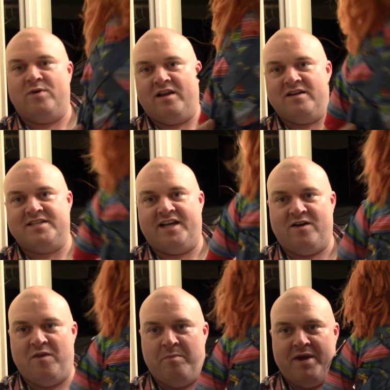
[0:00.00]
it looks like
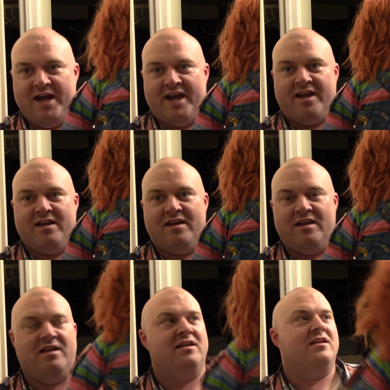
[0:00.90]
on the back.
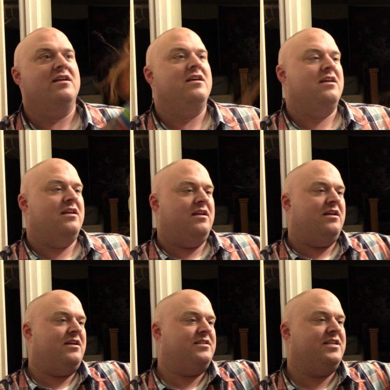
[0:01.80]

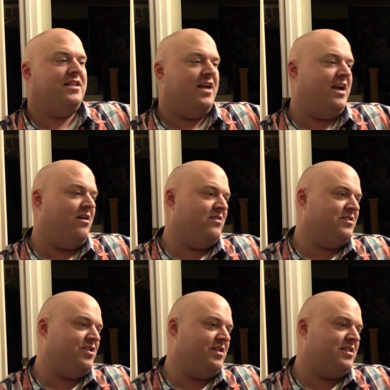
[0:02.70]
Like I said, the hair is
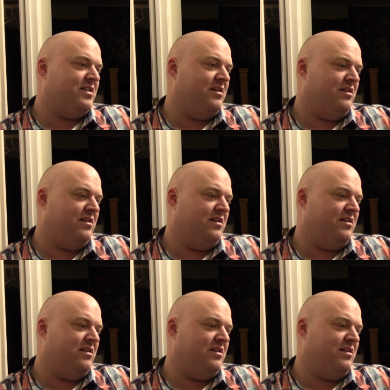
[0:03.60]
just,